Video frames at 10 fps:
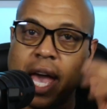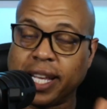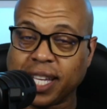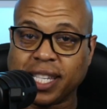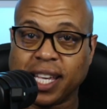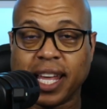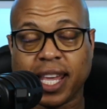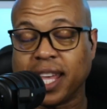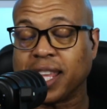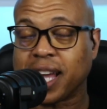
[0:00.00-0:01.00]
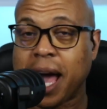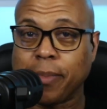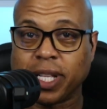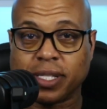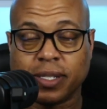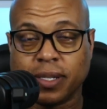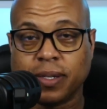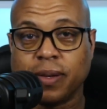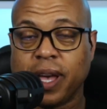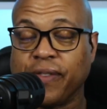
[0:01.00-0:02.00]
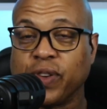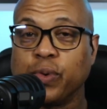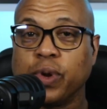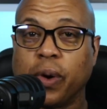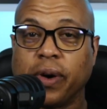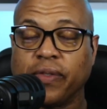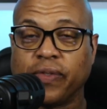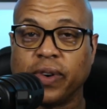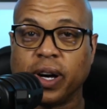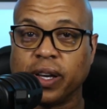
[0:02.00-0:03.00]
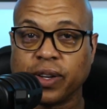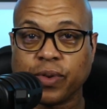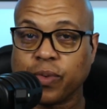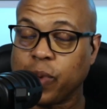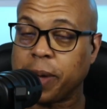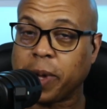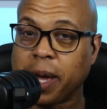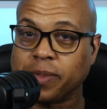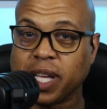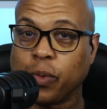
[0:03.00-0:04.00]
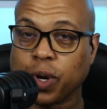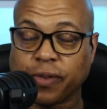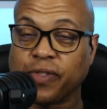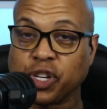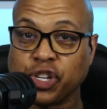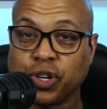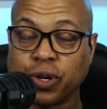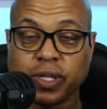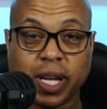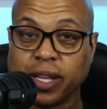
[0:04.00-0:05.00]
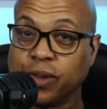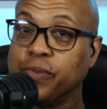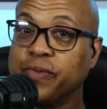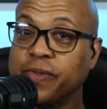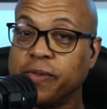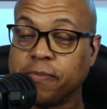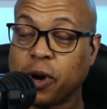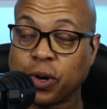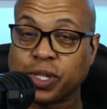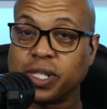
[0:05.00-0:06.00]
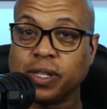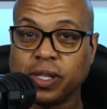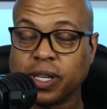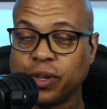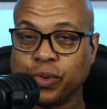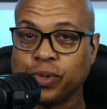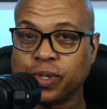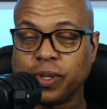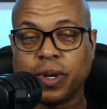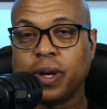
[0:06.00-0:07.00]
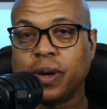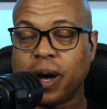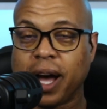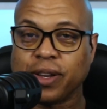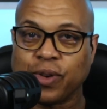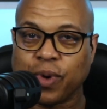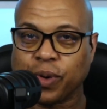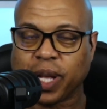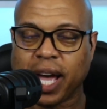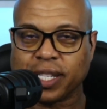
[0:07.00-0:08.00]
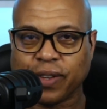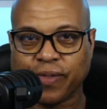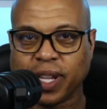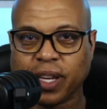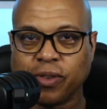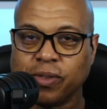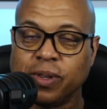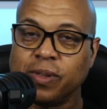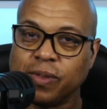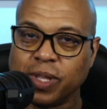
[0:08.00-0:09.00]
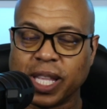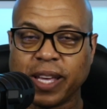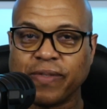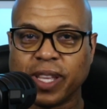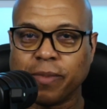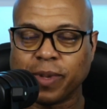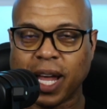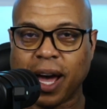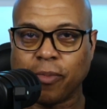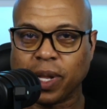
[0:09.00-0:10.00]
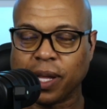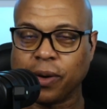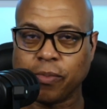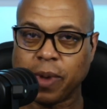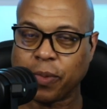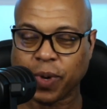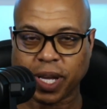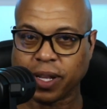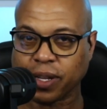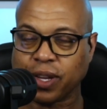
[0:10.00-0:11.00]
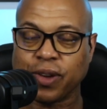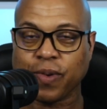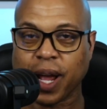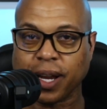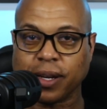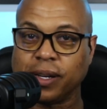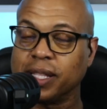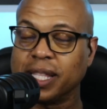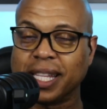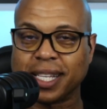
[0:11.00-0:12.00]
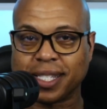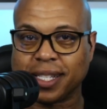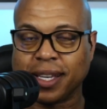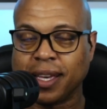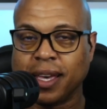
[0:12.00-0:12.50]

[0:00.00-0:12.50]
As I said in the comments, if you know of other webcams that work for sure that you've personally used on your RODECaster video, leave them down below. Maybe we can curate a list